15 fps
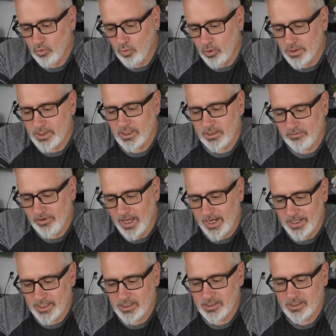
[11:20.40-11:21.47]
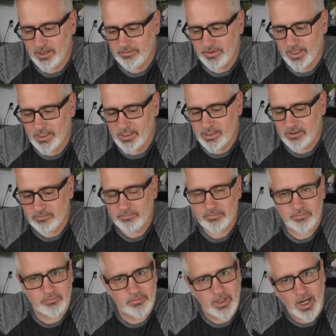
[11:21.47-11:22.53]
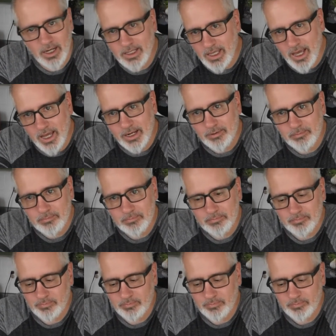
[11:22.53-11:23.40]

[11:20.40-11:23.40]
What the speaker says: What's the advantages of this? Again,